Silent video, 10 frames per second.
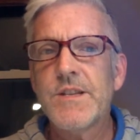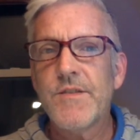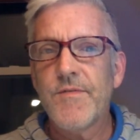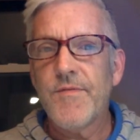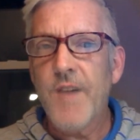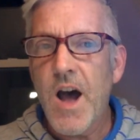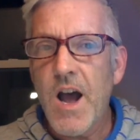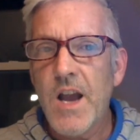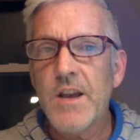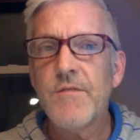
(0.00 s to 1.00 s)
to
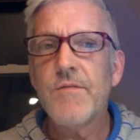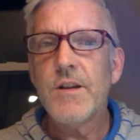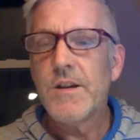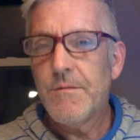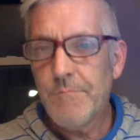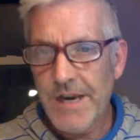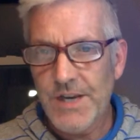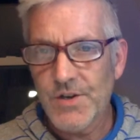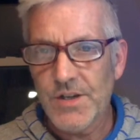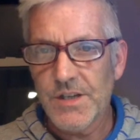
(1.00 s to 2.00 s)
5
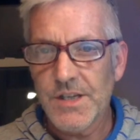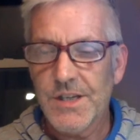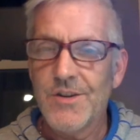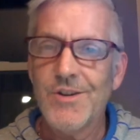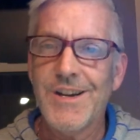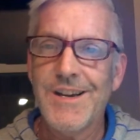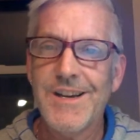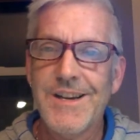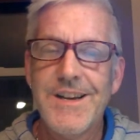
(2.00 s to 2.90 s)
pages, okay,